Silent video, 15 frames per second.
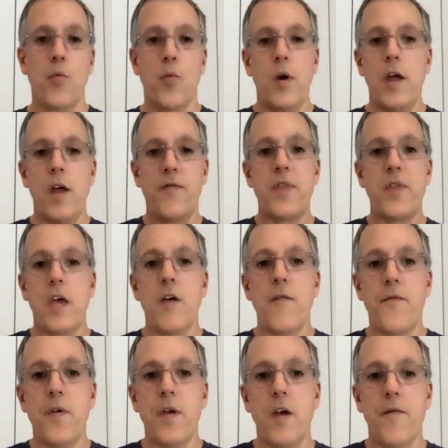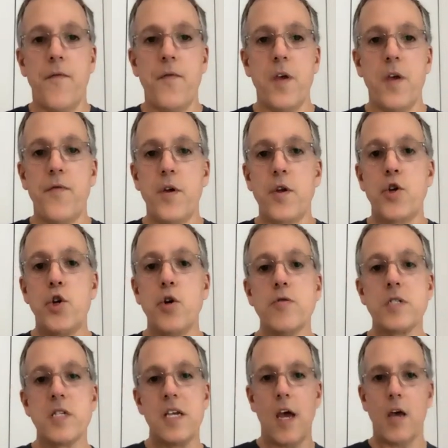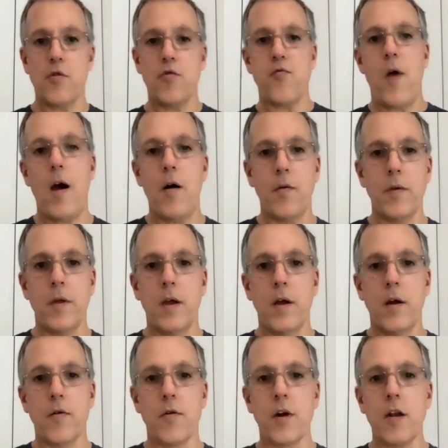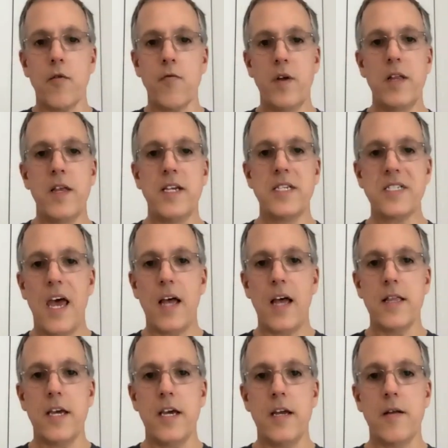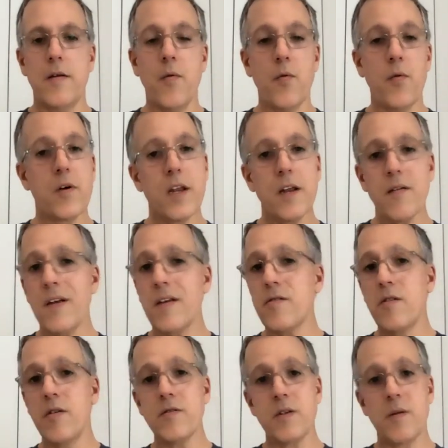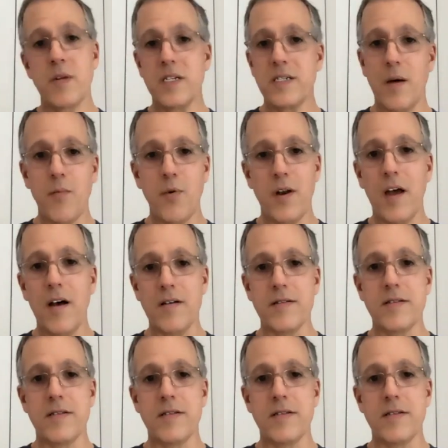If you choose the other route, we're going to release that lead. We're going to introduce them to someone else.